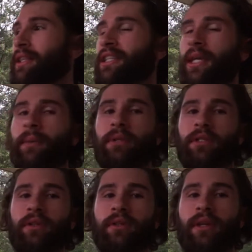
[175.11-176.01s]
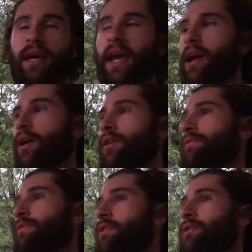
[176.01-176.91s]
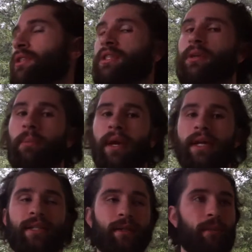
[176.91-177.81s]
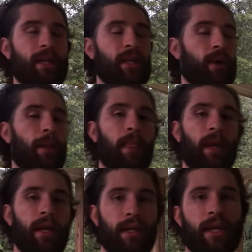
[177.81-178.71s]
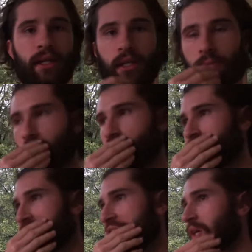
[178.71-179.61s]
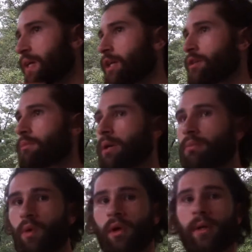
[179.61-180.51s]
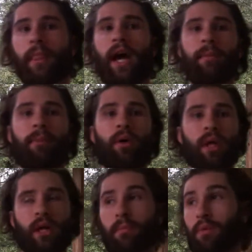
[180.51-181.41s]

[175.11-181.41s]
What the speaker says: temperature, the air feel is just amazing. But anyway, getting to the point of the video here, the main point, how to bolt like a